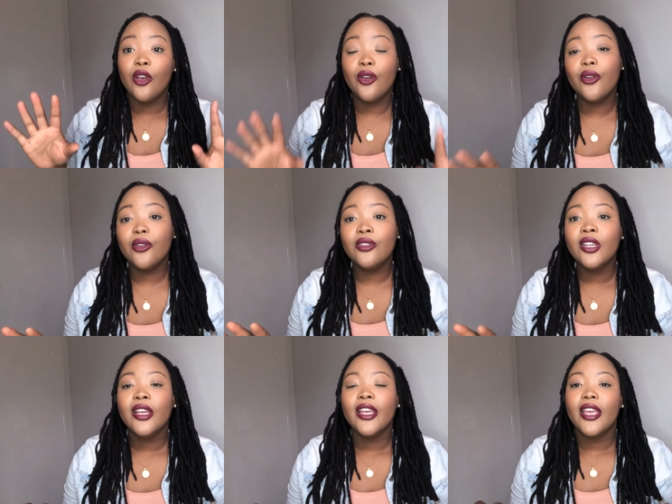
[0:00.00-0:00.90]
good
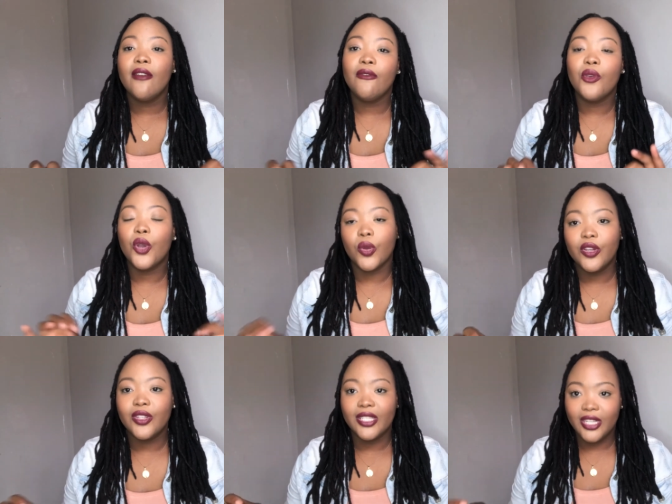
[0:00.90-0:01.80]
if you're going
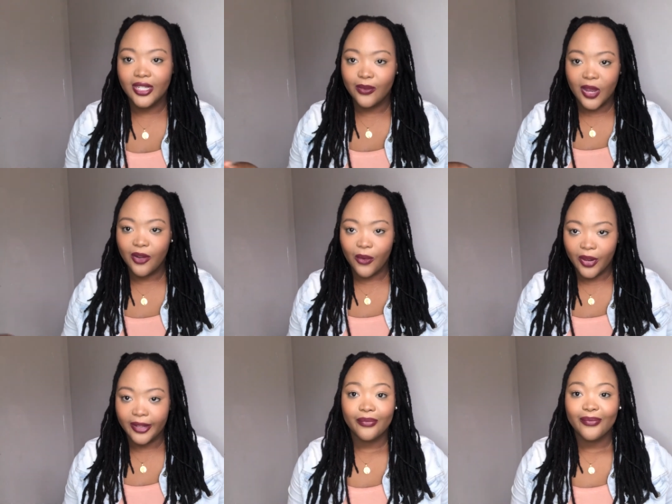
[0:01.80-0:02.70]
to stick to one
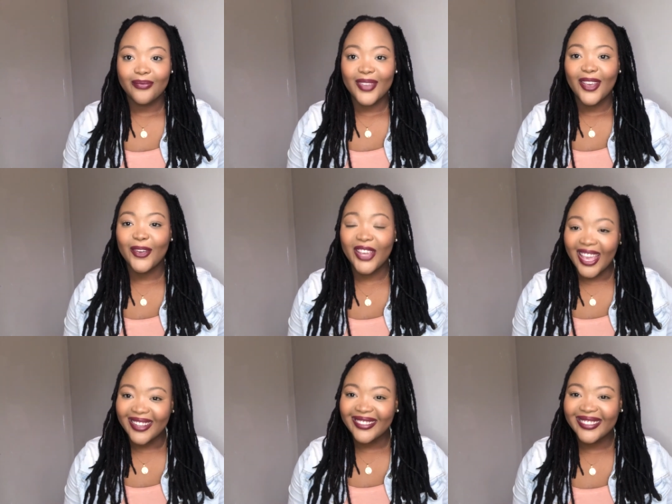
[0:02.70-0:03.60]
oil.
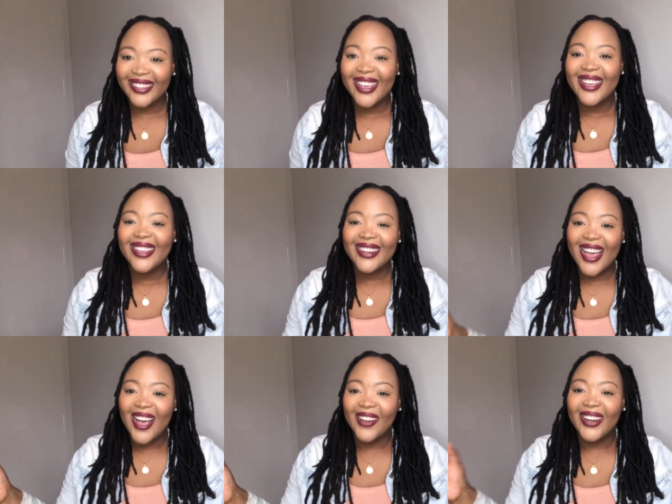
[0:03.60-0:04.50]
Okay.
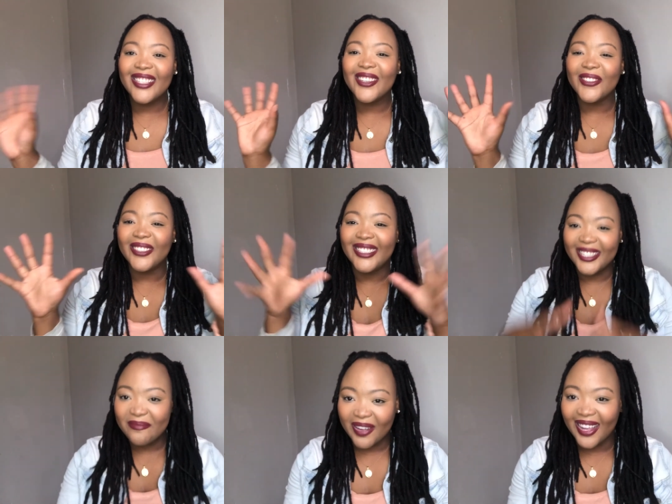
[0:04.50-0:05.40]
Now, let's go
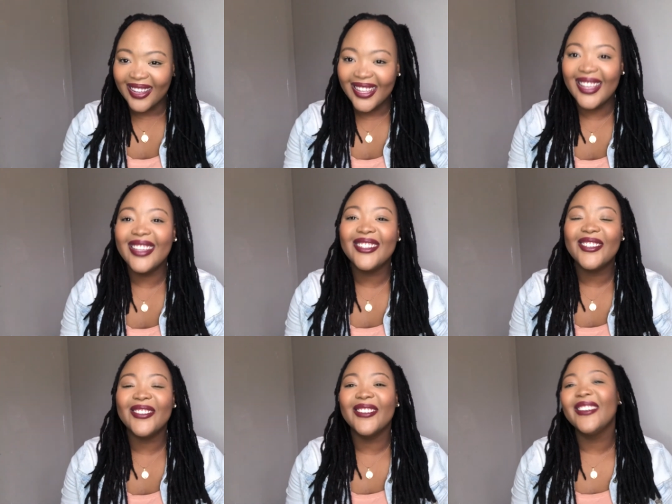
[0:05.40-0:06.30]
deeper
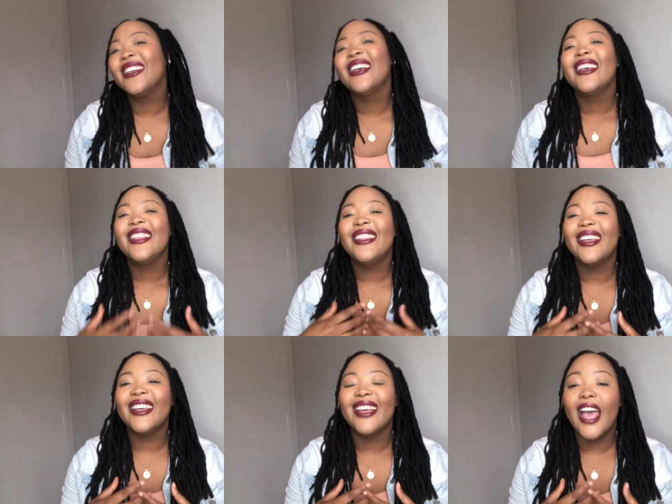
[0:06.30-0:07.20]
into
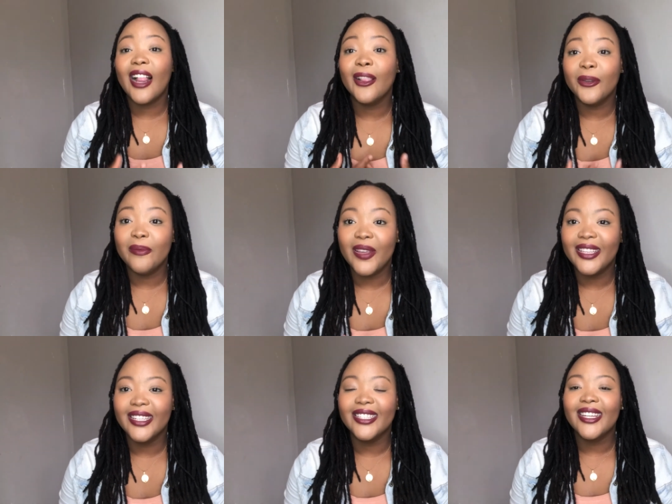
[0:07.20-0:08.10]
the LO
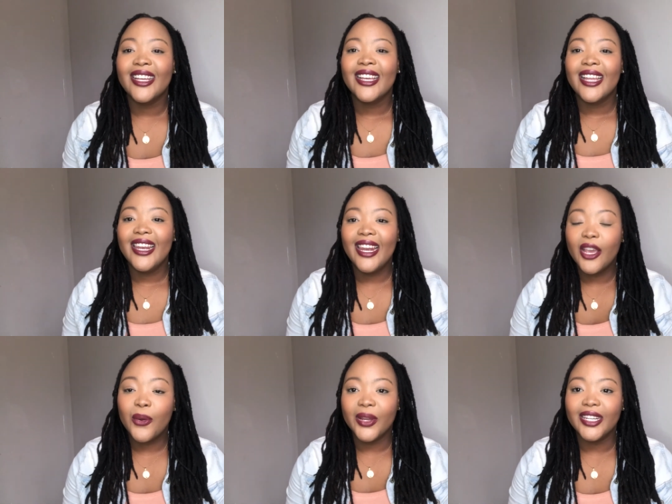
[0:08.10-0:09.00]
method.
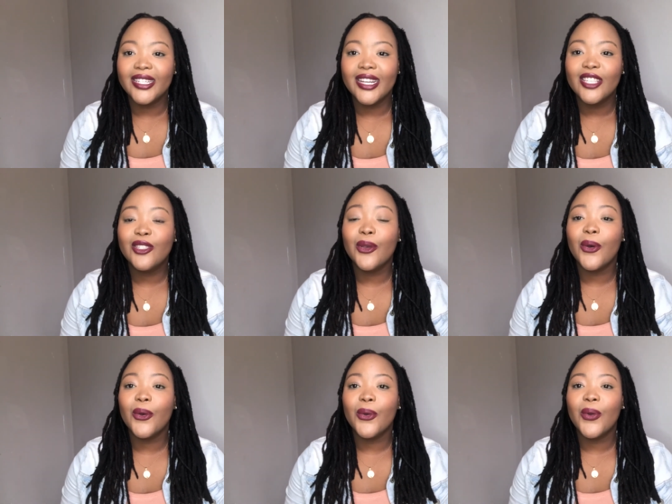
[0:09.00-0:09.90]
Liquid.
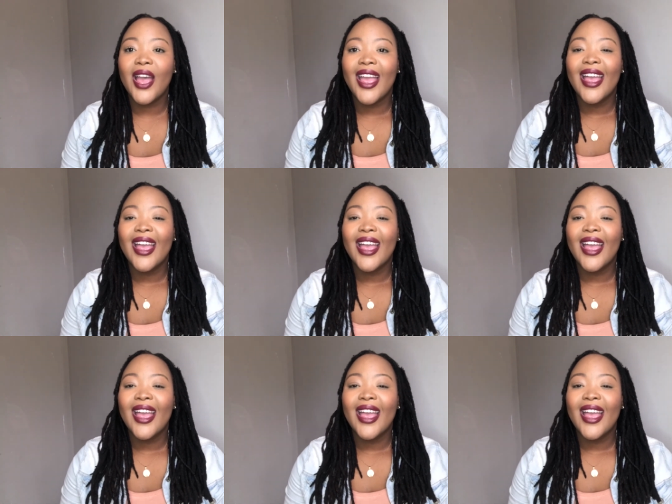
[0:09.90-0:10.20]
So,